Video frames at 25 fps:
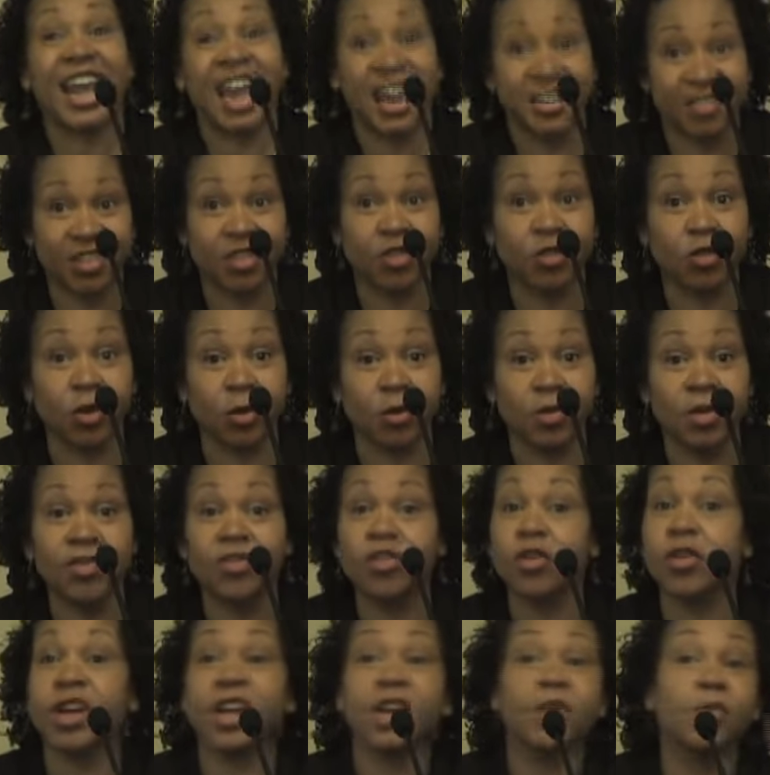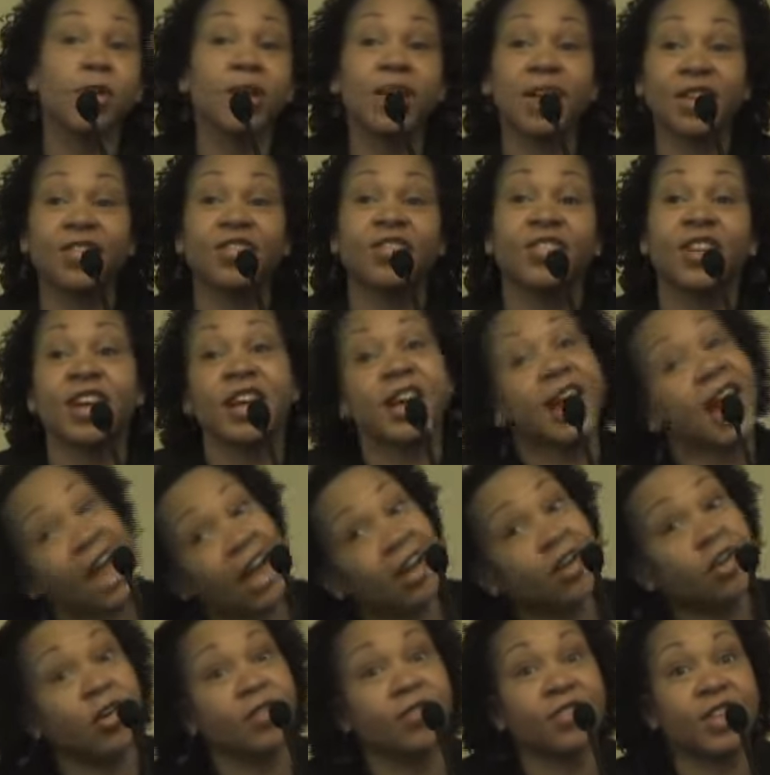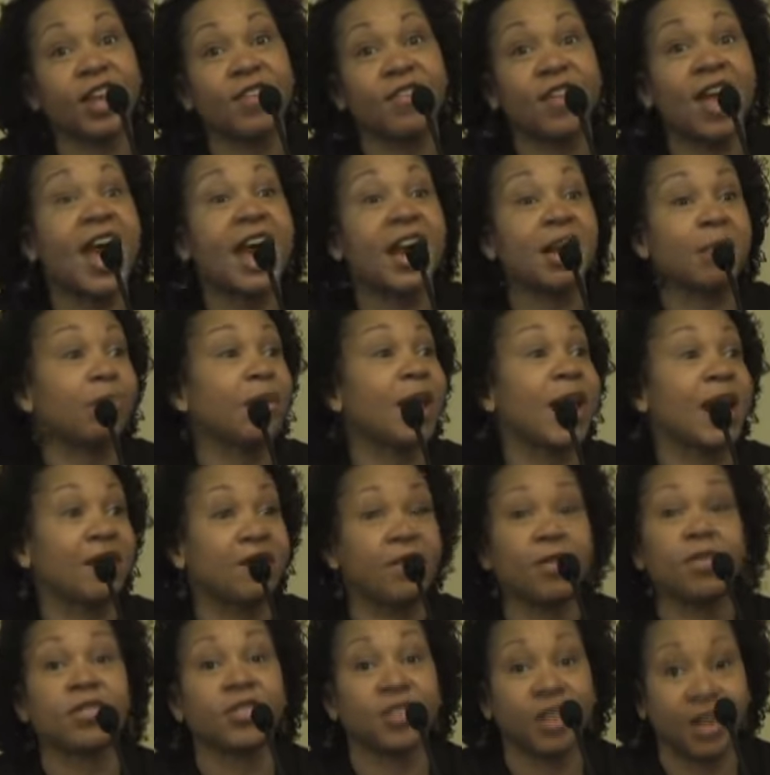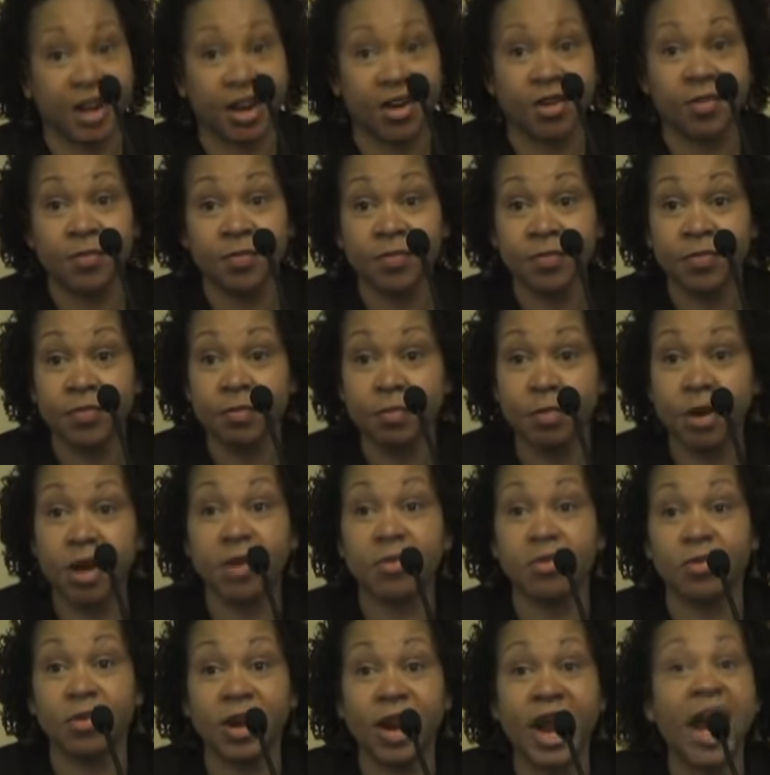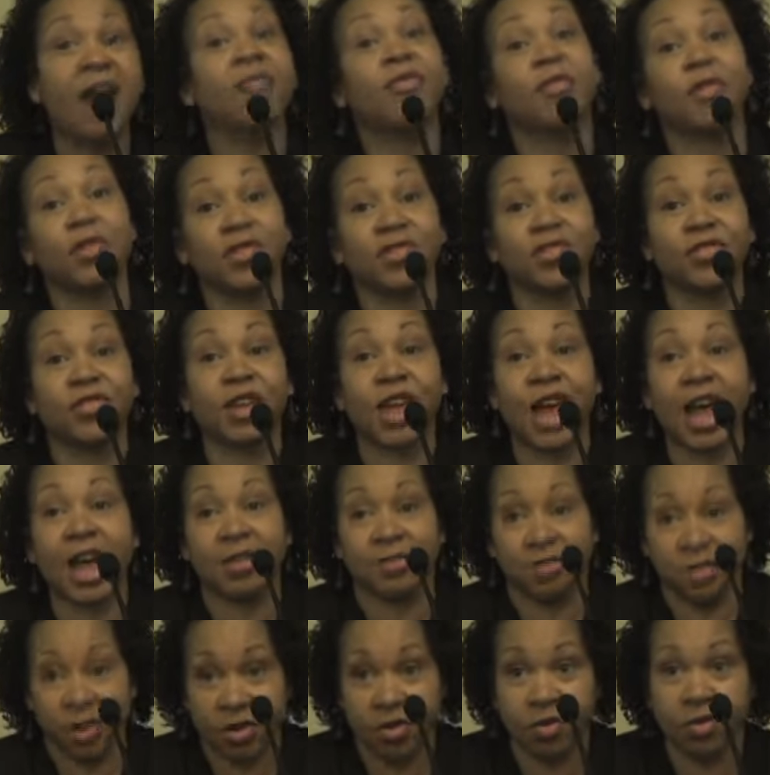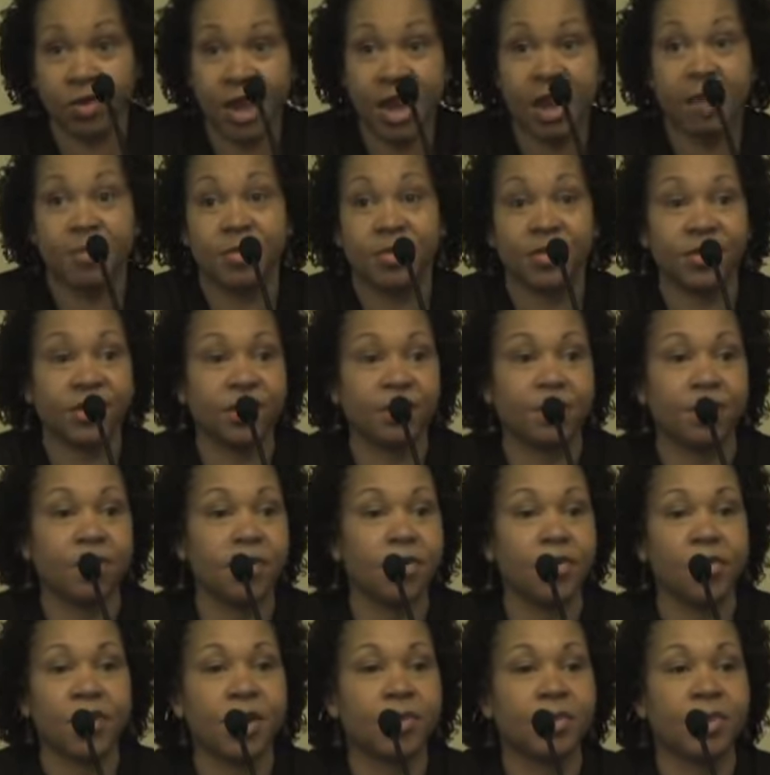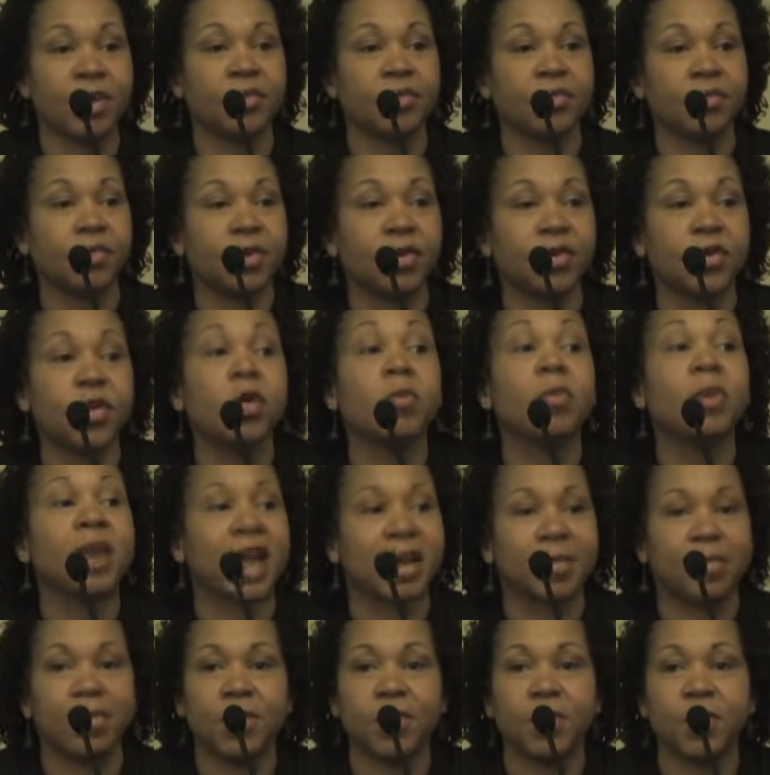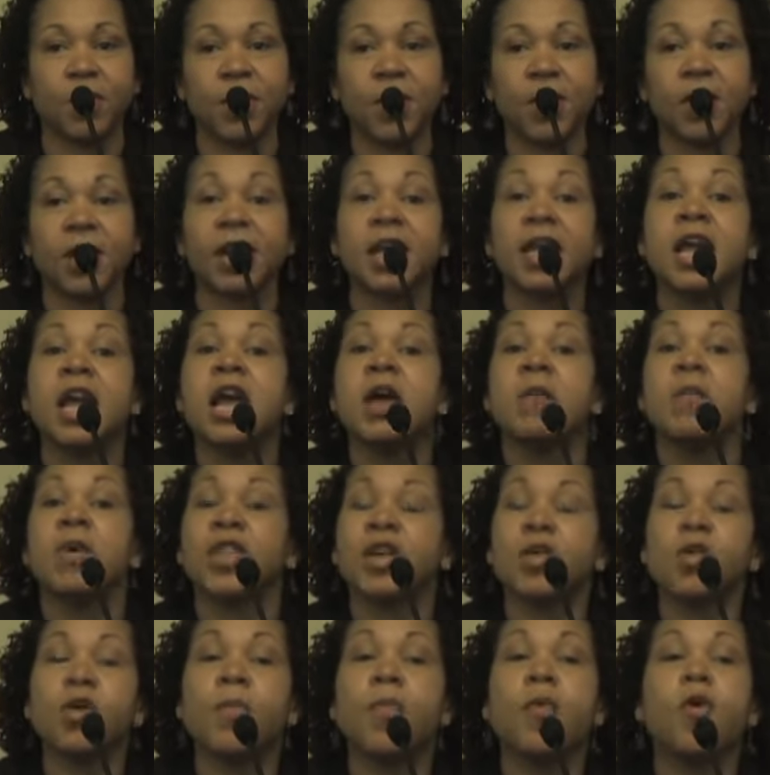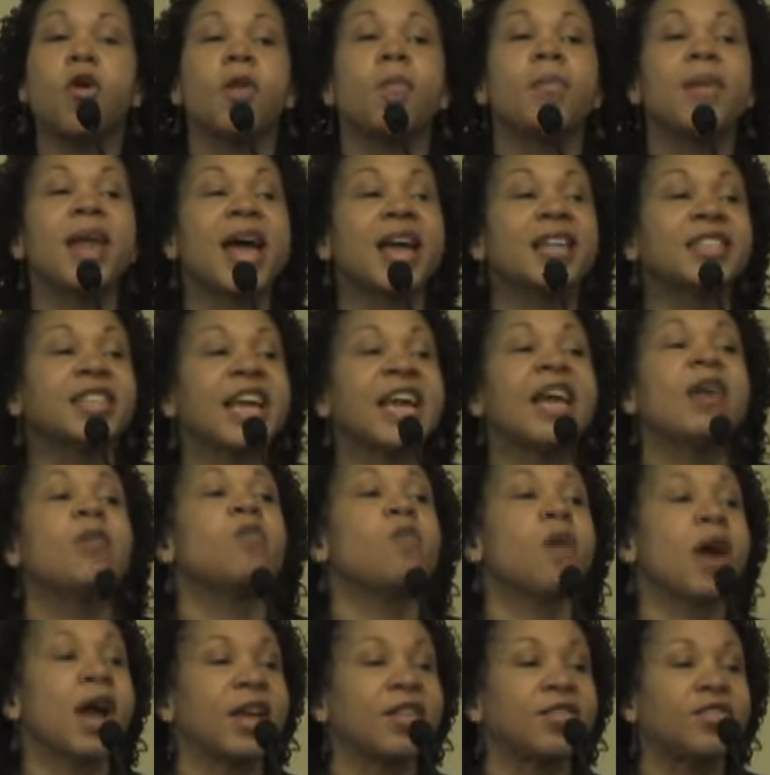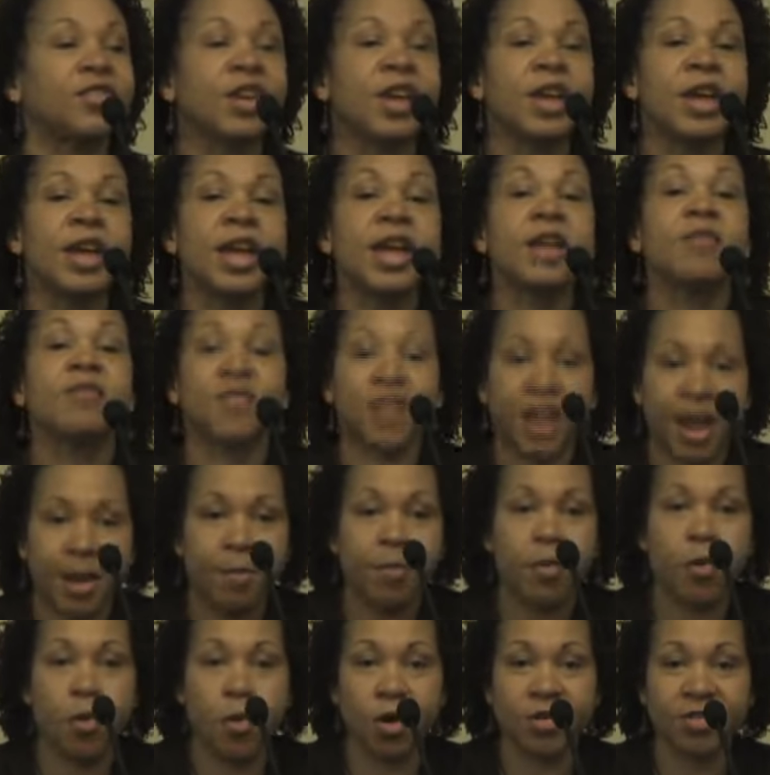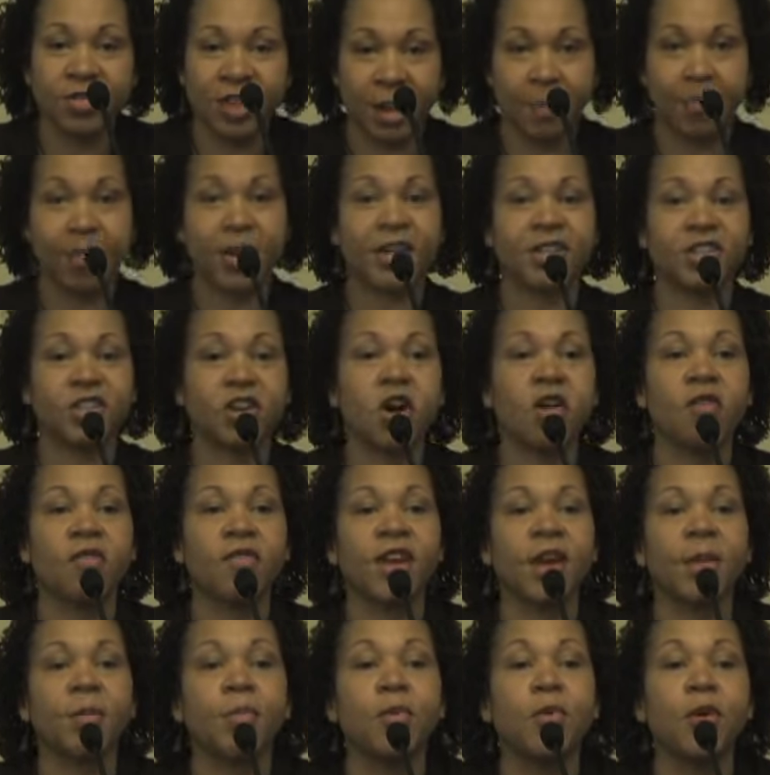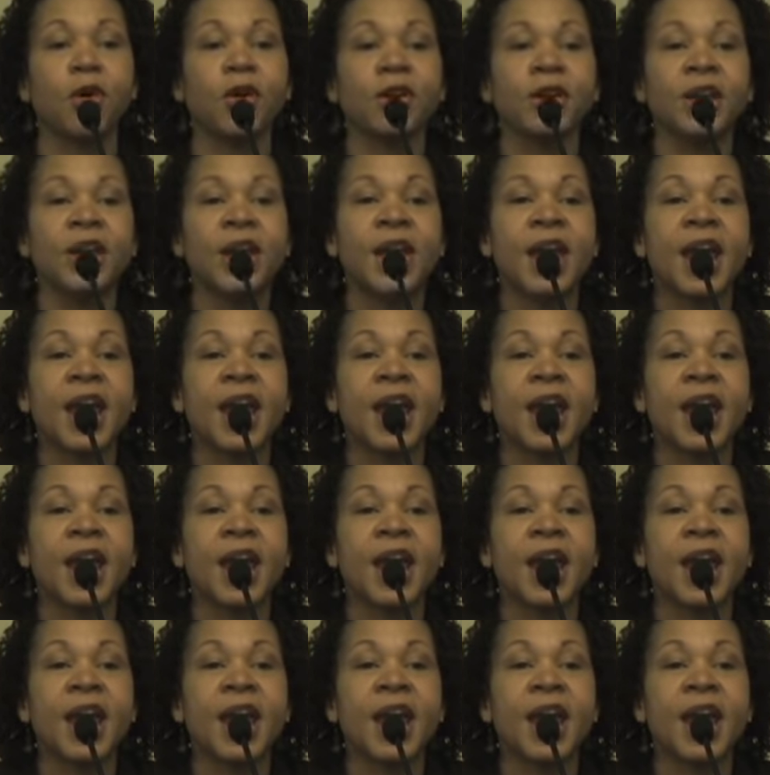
gave it to them. So anyone that's seen it, I don't know if they've added black folks in there. But when I first got, you know, came into the program, there were no black people apparently. But there were poor blacks and whites in Vanport, that place called Vanport.